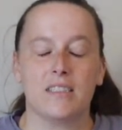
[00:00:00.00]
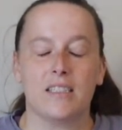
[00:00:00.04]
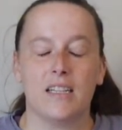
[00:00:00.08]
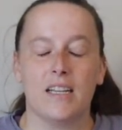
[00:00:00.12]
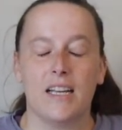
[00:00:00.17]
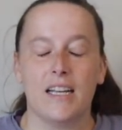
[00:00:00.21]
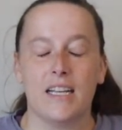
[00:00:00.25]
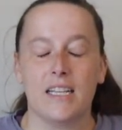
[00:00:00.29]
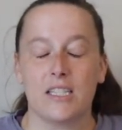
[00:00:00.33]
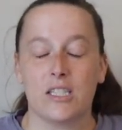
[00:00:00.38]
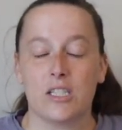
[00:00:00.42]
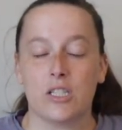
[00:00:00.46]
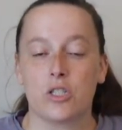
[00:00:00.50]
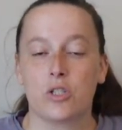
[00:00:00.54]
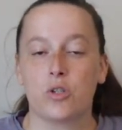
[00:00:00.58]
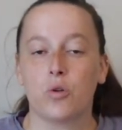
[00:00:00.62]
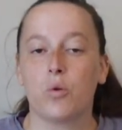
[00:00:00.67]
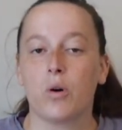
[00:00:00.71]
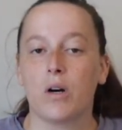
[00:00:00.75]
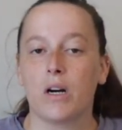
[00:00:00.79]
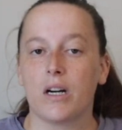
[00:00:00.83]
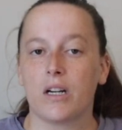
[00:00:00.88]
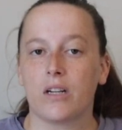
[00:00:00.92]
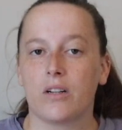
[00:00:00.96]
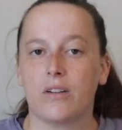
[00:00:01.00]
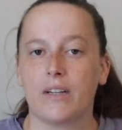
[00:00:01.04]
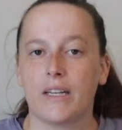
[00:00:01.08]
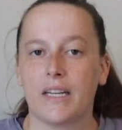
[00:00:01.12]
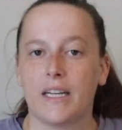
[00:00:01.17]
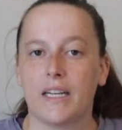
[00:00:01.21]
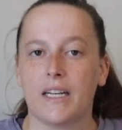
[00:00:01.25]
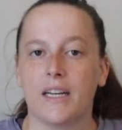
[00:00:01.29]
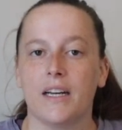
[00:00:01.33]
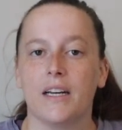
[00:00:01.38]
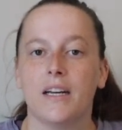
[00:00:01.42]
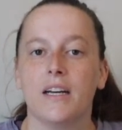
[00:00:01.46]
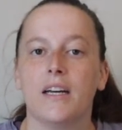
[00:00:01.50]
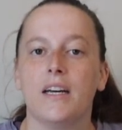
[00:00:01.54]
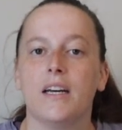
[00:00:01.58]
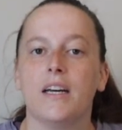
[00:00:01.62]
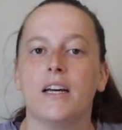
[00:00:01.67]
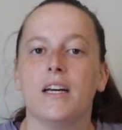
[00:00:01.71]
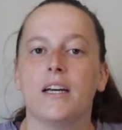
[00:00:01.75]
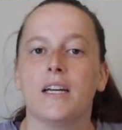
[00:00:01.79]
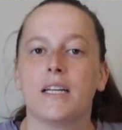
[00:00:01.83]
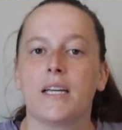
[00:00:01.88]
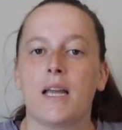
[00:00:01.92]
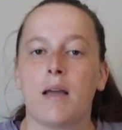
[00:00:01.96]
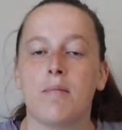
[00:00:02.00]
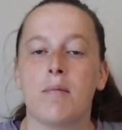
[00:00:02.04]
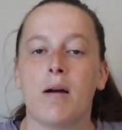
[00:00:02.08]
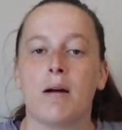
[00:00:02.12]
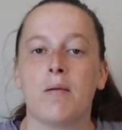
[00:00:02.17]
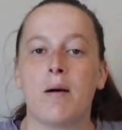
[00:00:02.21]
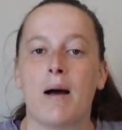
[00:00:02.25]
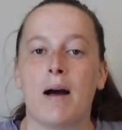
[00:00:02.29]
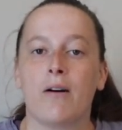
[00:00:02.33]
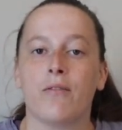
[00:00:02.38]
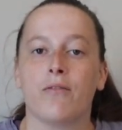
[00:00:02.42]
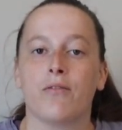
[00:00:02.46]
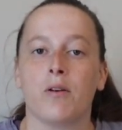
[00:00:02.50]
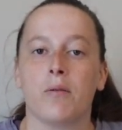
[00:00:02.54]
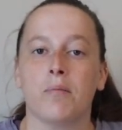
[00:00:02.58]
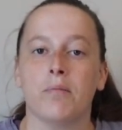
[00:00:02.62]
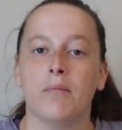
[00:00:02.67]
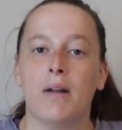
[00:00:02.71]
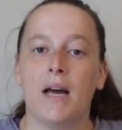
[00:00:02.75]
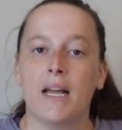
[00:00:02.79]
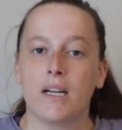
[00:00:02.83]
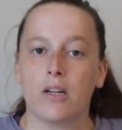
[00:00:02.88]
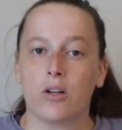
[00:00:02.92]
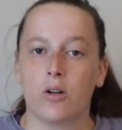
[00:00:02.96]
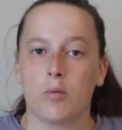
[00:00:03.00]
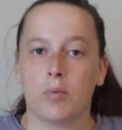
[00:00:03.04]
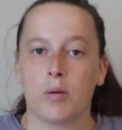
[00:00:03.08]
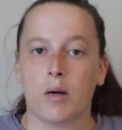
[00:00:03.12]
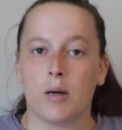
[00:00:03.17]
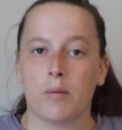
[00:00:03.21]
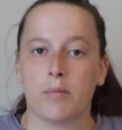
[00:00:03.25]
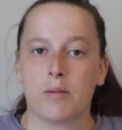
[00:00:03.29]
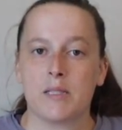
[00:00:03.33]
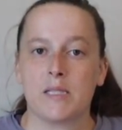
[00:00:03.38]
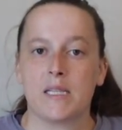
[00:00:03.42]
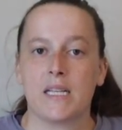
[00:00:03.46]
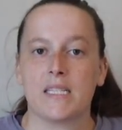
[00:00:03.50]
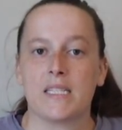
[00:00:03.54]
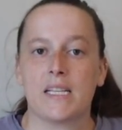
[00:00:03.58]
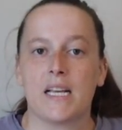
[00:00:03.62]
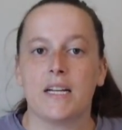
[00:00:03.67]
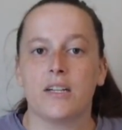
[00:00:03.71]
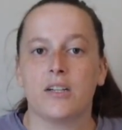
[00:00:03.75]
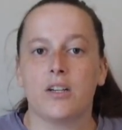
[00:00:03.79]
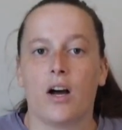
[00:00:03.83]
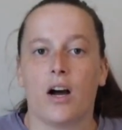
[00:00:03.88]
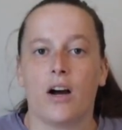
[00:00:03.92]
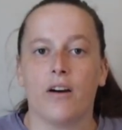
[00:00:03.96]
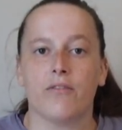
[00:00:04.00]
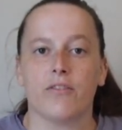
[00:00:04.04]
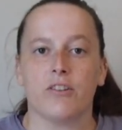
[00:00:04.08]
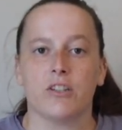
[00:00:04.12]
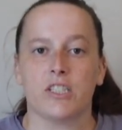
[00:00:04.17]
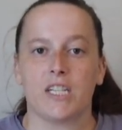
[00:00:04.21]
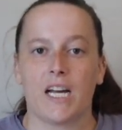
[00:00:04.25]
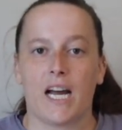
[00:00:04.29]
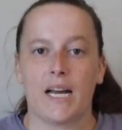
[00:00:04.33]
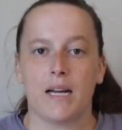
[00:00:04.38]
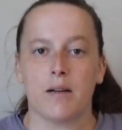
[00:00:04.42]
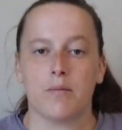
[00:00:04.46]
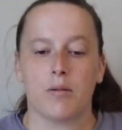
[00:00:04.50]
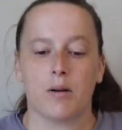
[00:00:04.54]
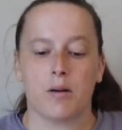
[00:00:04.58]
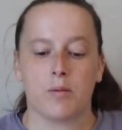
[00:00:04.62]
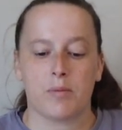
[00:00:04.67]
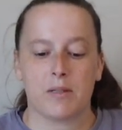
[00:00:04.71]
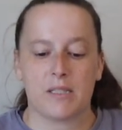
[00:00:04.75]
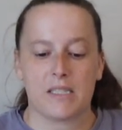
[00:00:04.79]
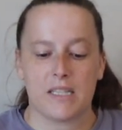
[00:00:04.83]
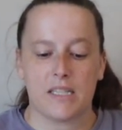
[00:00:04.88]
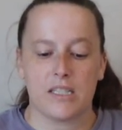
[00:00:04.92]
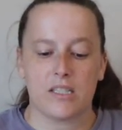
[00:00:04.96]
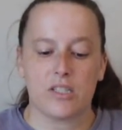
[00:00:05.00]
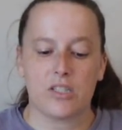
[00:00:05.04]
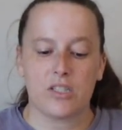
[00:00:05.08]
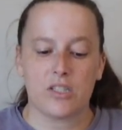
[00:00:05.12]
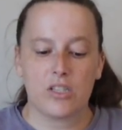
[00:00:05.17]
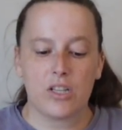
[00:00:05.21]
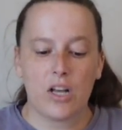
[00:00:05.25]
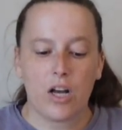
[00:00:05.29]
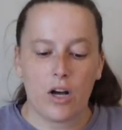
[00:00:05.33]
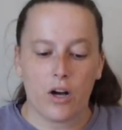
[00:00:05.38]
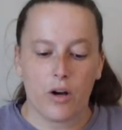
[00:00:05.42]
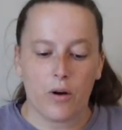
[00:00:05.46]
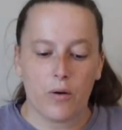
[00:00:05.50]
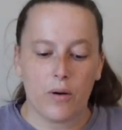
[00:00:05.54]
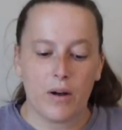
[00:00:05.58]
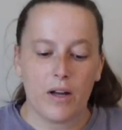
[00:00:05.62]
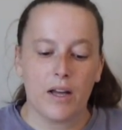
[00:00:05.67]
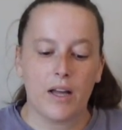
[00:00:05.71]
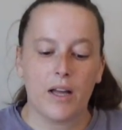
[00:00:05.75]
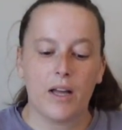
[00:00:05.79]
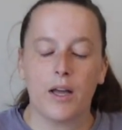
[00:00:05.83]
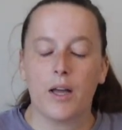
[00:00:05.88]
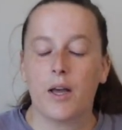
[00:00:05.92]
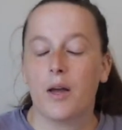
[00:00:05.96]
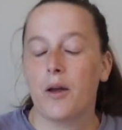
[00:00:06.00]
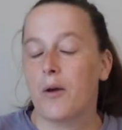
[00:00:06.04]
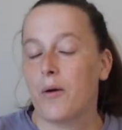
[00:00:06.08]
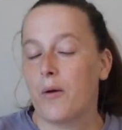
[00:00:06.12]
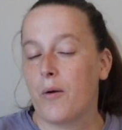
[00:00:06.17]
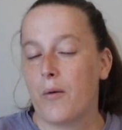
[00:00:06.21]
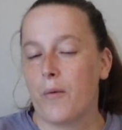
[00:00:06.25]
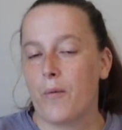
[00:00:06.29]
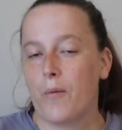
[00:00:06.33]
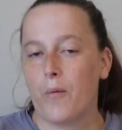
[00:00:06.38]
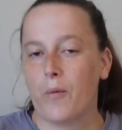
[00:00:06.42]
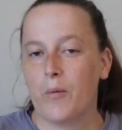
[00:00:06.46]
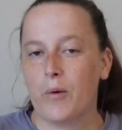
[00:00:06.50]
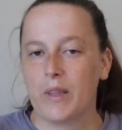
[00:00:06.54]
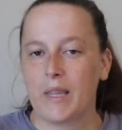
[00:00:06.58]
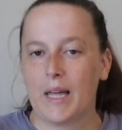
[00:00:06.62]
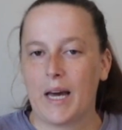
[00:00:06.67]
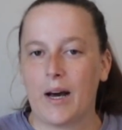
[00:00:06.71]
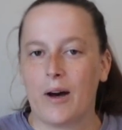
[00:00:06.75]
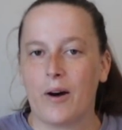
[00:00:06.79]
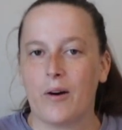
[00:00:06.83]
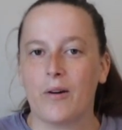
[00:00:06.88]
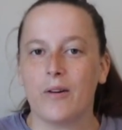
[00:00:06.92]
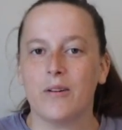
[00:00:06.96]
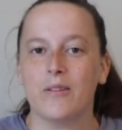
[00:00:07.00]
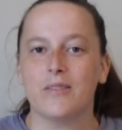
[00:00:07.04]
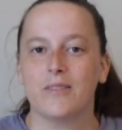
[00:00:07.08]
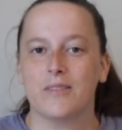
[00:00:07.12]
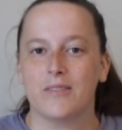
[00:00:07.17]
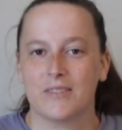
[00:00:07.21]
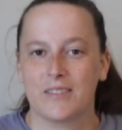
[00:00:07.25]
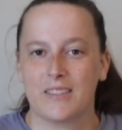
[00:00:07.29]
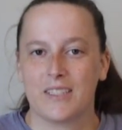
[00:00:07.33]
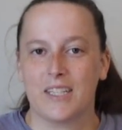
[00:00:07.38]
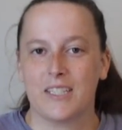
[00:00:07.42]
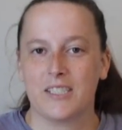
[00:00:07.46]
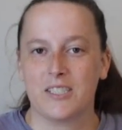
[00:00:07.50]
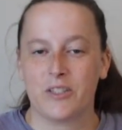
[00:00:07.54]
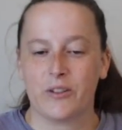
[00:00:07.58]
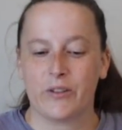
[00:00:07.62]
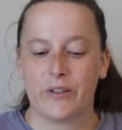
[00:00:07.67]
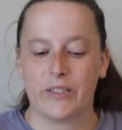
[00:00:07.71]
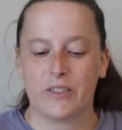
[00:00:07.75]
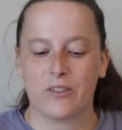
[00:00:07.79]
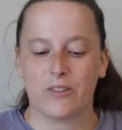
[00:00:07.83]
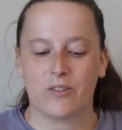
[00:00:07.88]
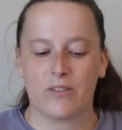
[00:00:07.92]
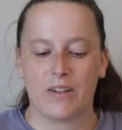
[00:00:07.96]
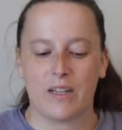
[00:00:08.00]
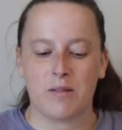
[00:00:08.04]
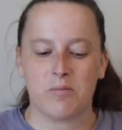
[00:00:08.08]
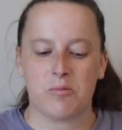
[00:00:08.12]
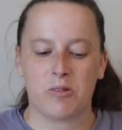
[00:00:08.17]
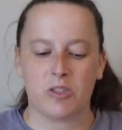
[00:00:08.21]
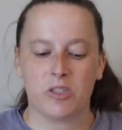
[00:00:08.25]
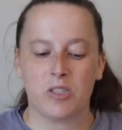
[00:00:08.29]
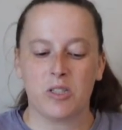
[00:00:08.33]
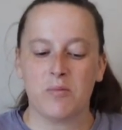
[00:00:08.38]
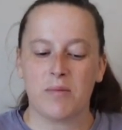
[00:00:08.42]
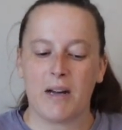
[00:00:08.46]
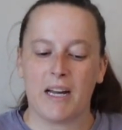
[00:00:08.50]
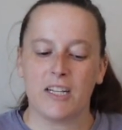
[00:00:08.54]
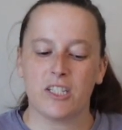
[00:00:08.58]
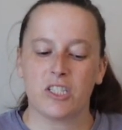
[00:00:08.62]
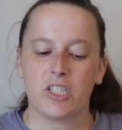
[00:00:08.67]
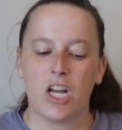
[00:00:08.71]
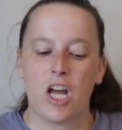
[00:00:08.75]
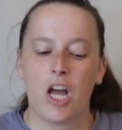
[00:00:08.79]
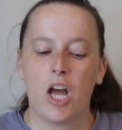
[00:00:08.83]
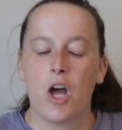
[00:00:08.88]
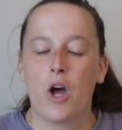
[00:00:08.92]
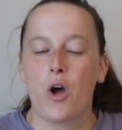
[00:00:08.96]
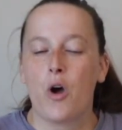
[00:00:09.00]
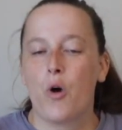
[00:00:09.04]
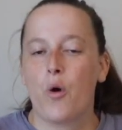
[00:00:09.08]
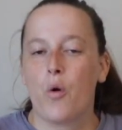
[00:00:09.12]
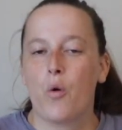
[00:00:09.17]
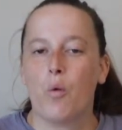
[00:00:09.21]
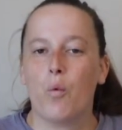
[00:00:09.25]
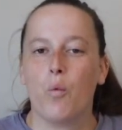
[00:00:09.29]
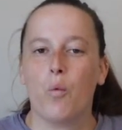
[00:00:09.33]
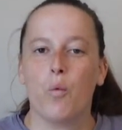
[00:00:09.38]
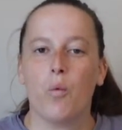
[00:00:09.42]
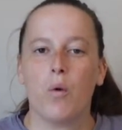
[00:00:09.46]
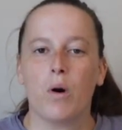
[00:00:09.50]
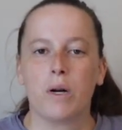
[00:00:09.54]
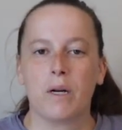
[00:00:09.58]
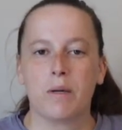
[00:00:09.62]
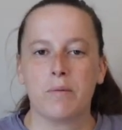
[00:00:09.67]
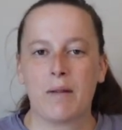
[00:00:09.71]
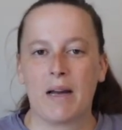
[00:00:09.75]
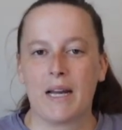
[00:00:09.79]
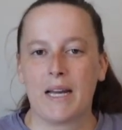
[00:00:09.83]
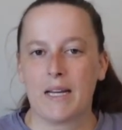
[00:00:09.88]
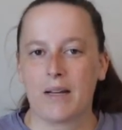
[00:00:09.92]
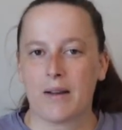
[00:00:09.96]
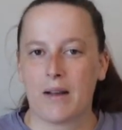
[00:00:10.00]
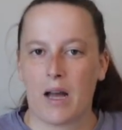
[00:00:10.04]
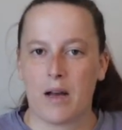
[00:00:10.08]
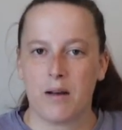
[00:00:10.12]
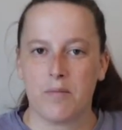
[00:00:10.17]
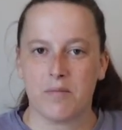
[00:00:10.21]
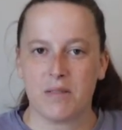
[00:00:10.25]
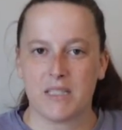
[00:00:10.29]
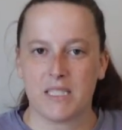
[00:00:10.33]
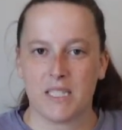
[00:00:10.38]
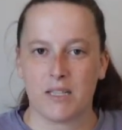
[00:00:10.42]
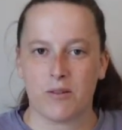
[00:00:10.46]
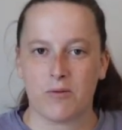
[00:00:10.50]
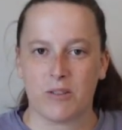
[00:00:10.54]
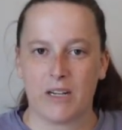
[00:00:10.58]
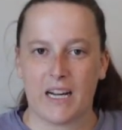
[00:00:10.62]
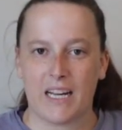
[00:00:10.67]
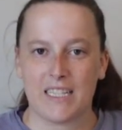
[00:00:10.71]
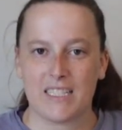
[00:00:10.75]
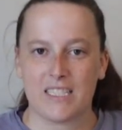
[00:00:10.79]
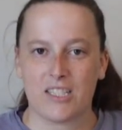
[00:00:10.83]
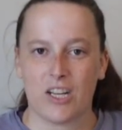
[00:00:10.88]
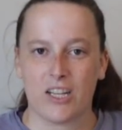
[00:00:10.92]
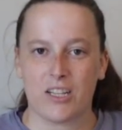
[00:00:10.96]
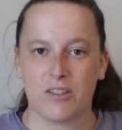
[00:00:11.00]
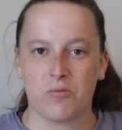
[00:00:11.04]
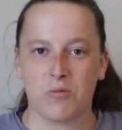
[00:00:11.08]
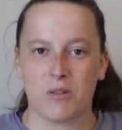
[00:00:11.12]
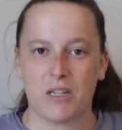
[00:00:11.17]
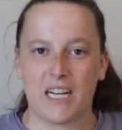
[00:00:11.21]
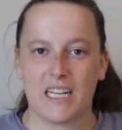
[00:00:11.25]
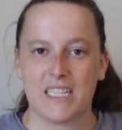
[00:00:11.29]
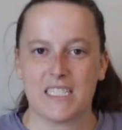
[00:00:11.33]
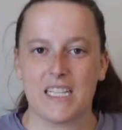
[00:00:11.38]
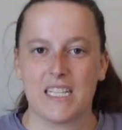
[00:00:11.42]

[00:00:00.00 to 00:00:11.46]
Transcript: historically came about for medical purposes and not for diet purposes. So without continuing to ramble too much, what am I encompassing when I when I